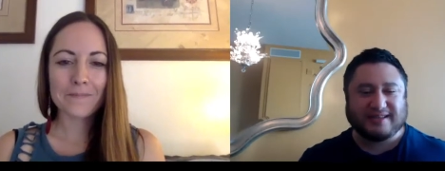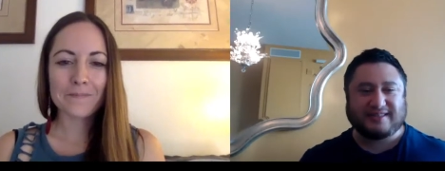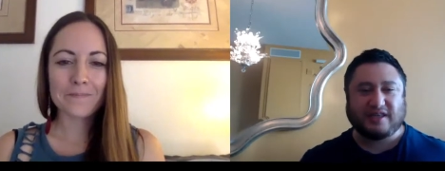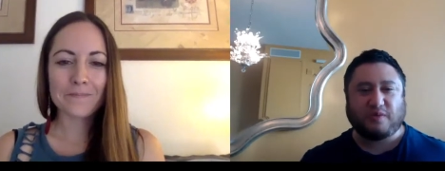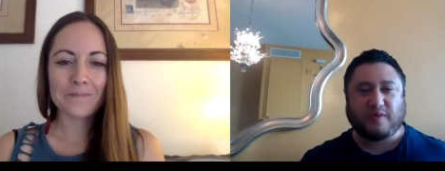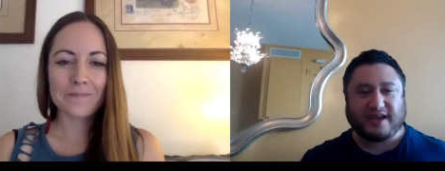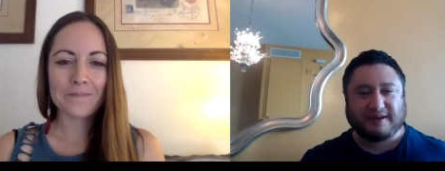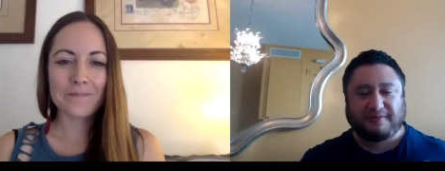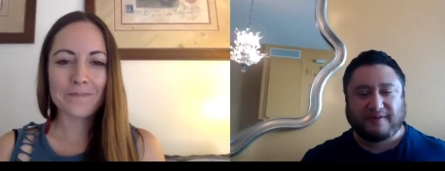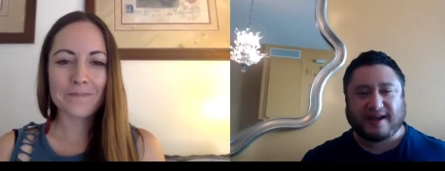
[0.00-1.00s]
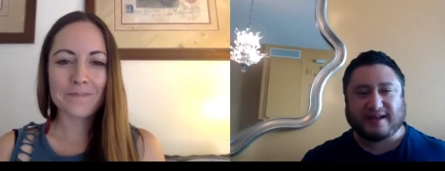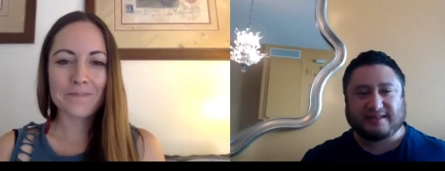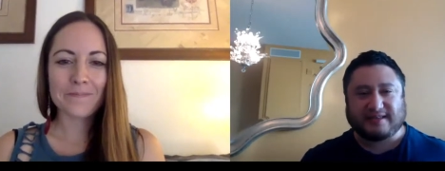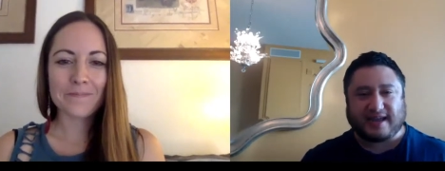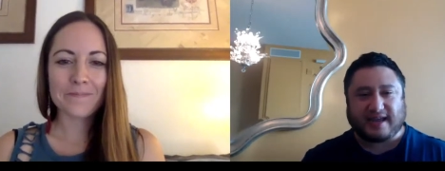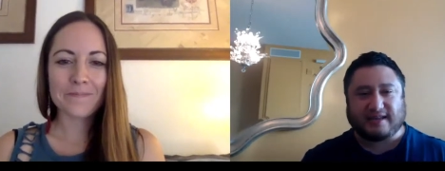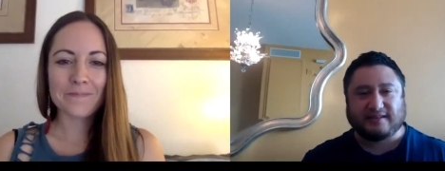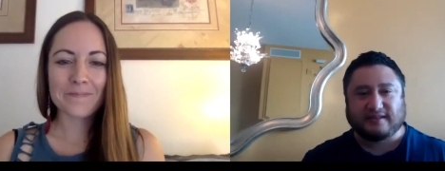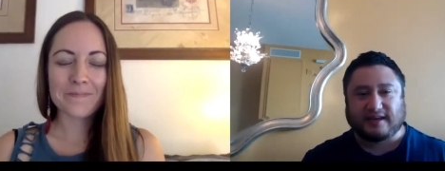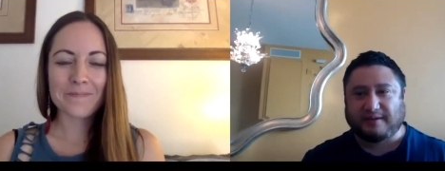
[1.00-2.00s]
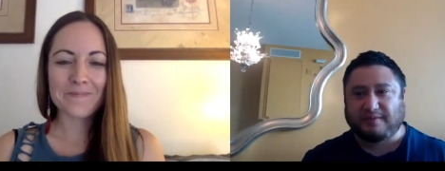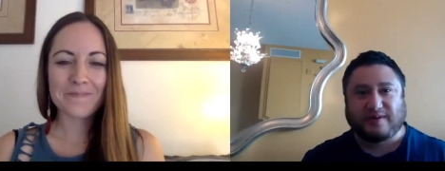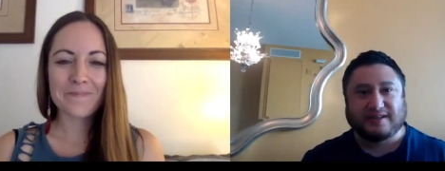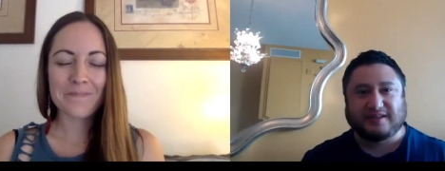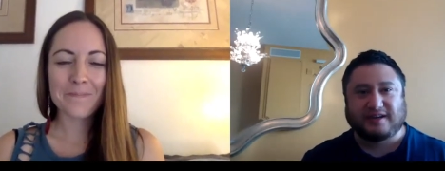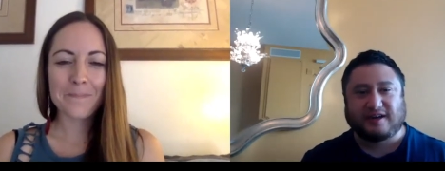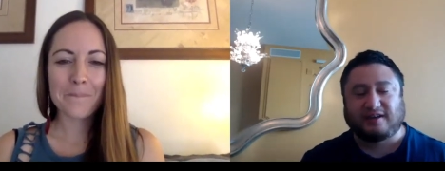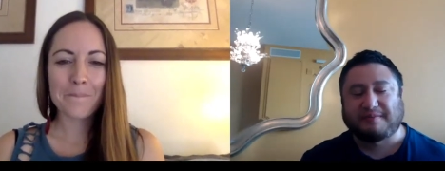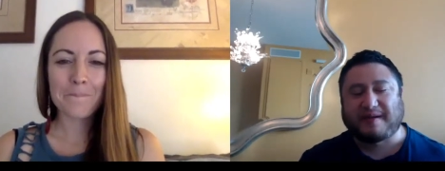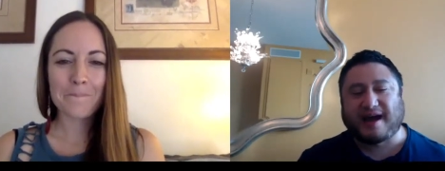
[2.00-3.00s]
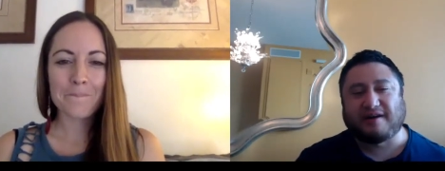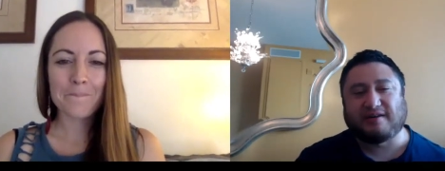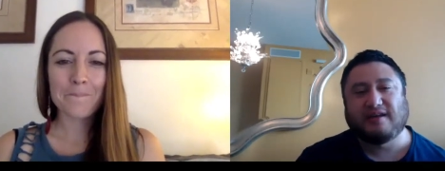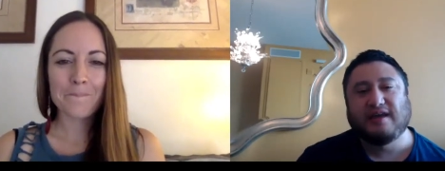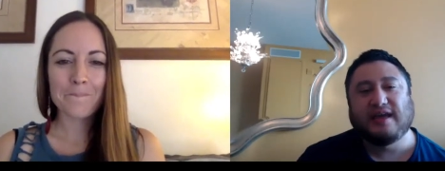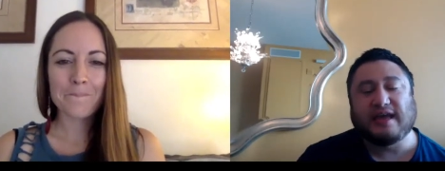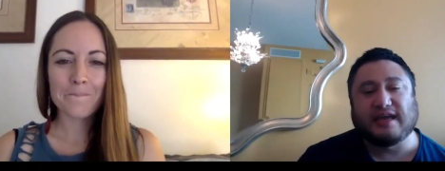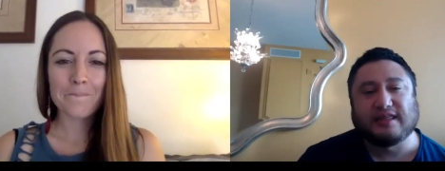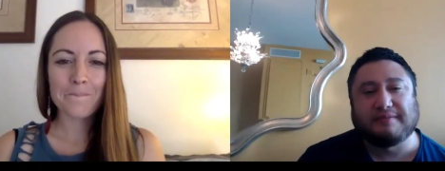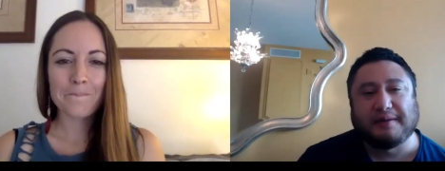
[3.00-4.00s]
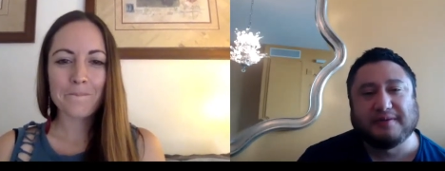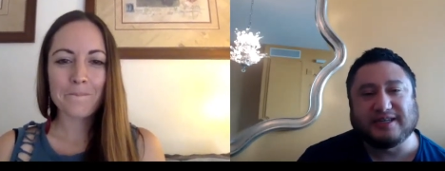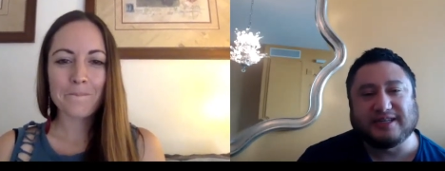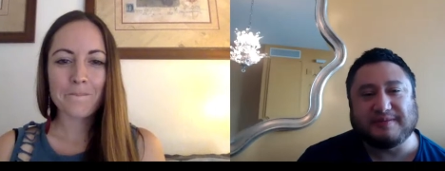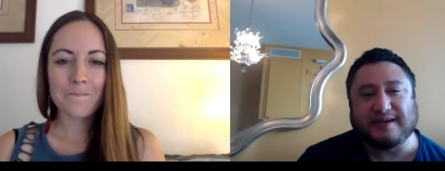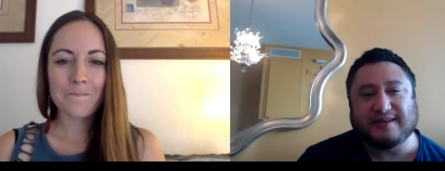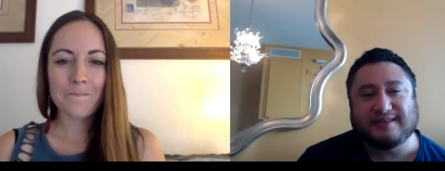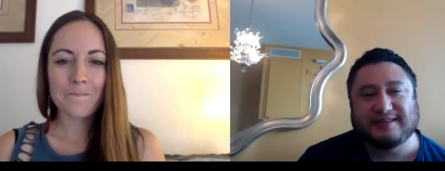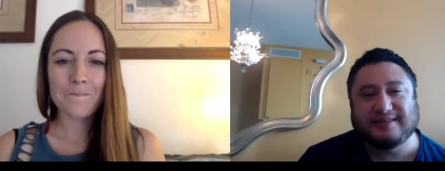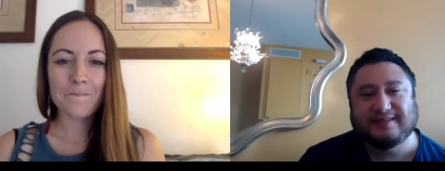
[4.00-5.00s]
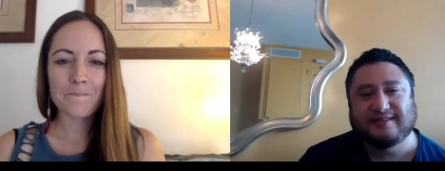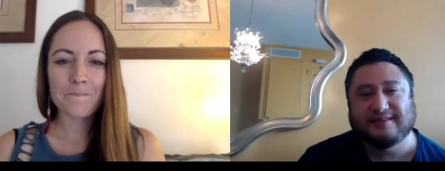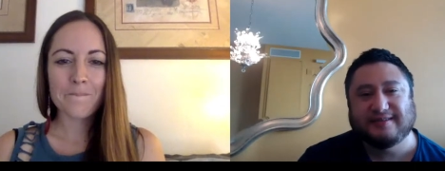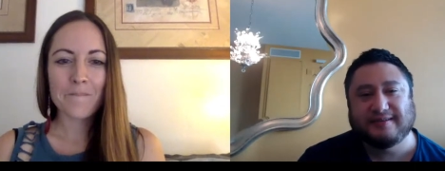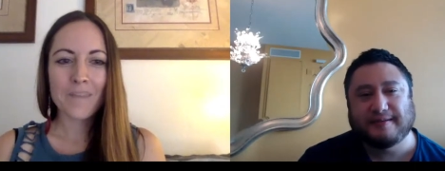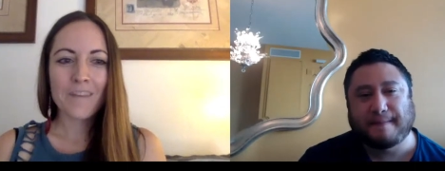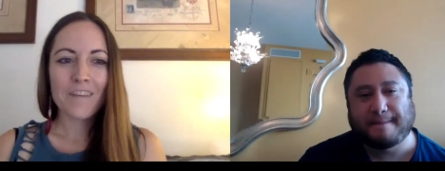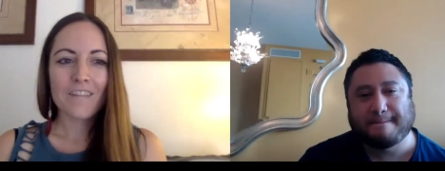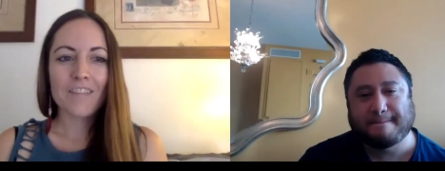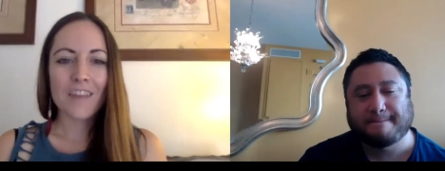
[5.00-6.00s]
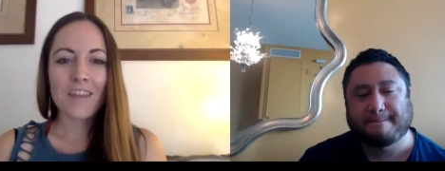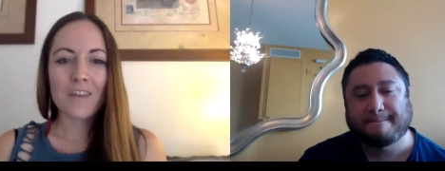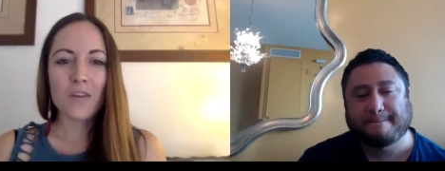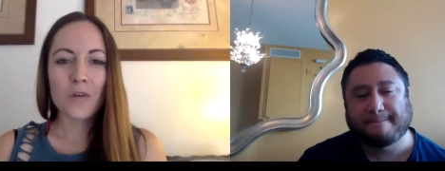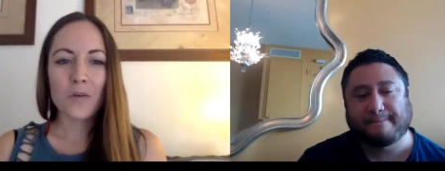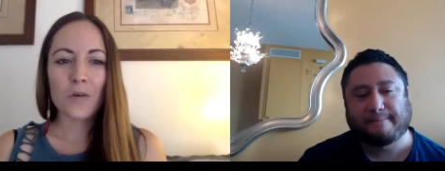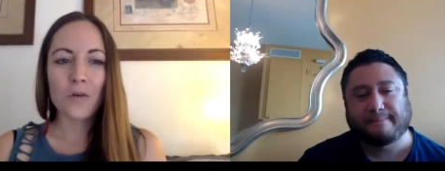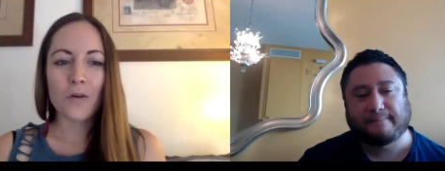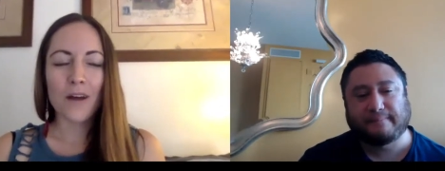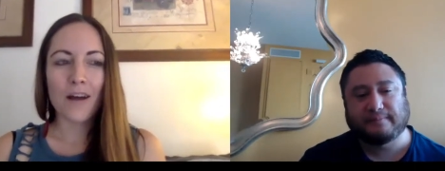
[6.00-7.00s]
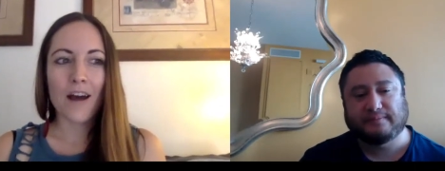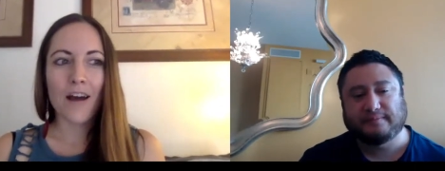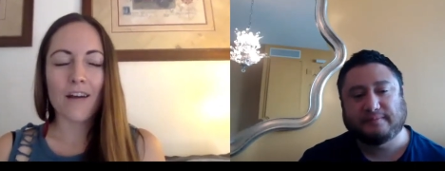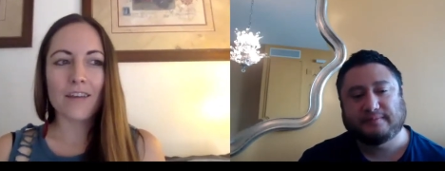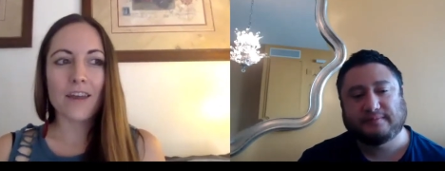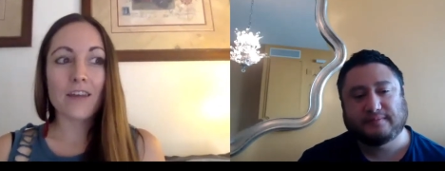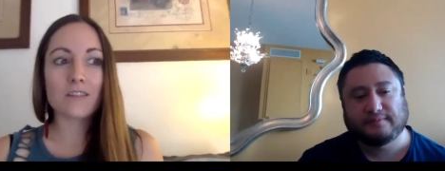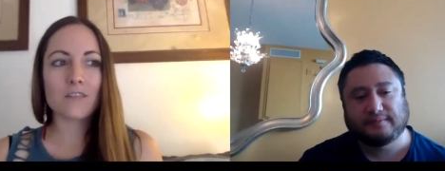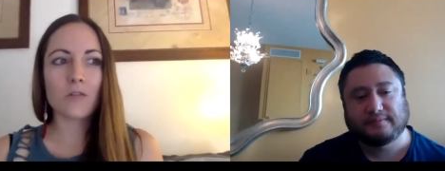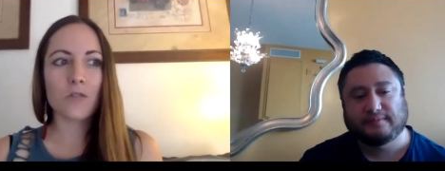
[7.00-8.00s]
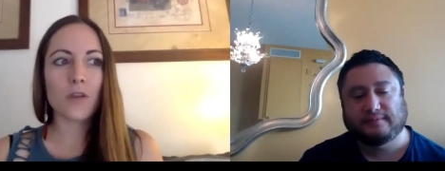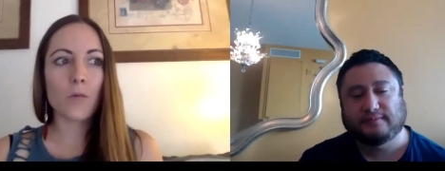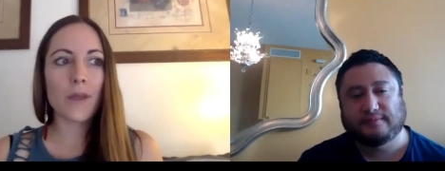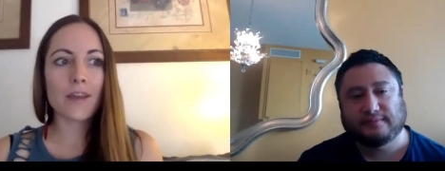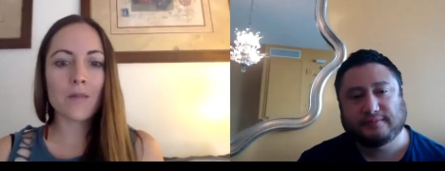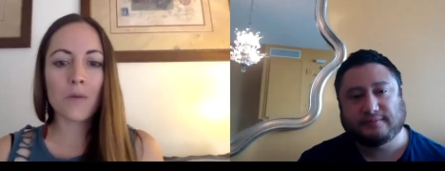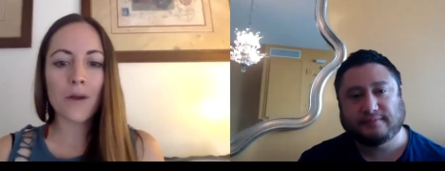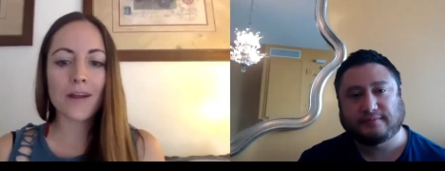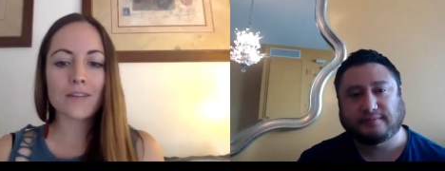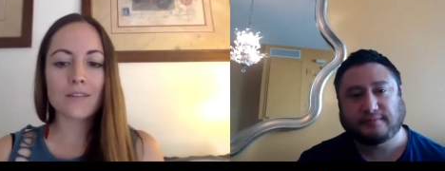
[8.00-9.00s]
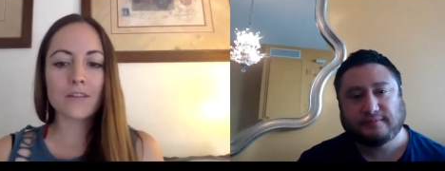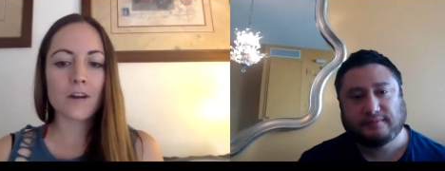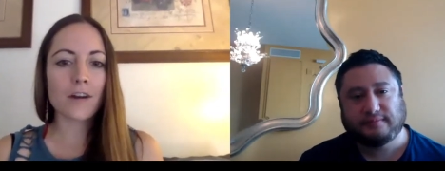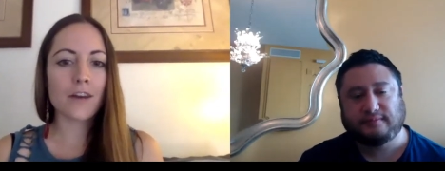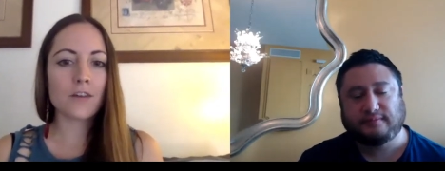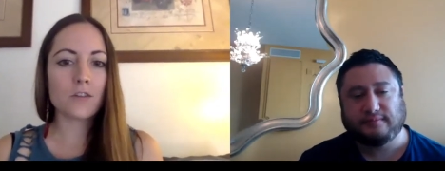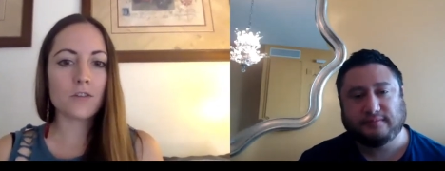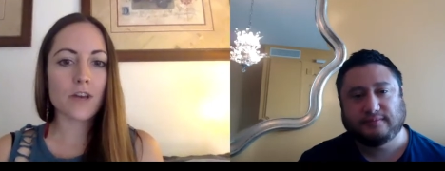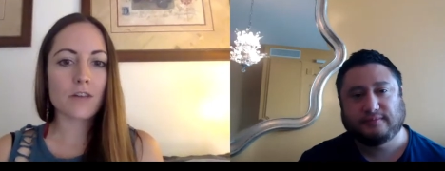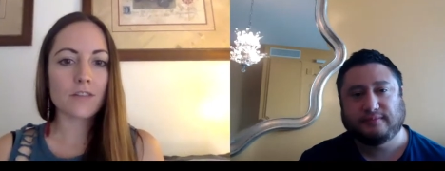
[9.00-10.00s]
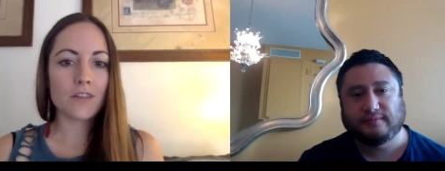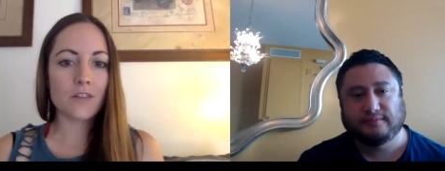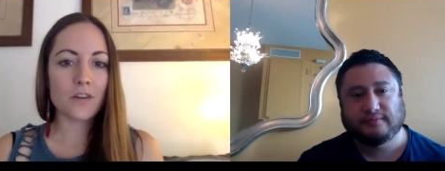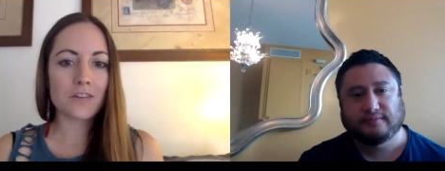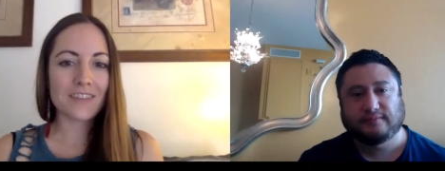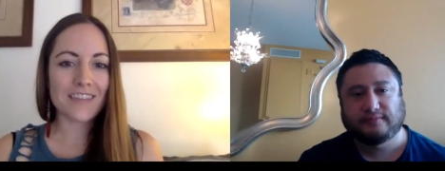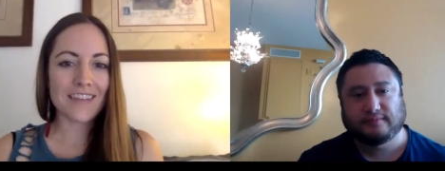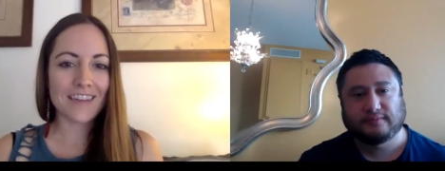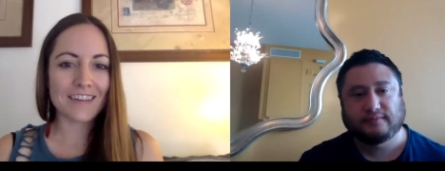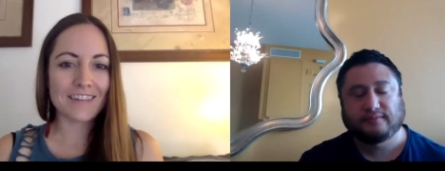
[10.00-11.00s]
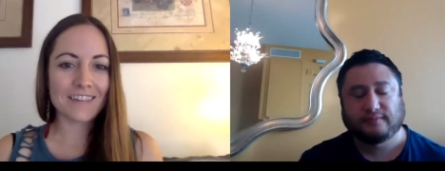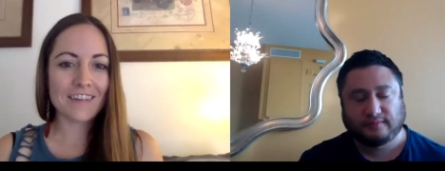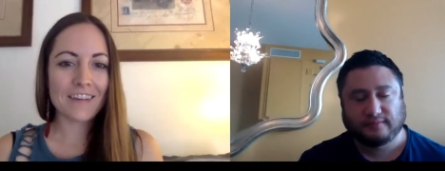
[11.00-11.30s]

Speaker 1: is the Awakened Press and um, what's it all about in the publishing space?
Speaker 2: Thank you. Uh, yes, so the Awakened Press started in 2013,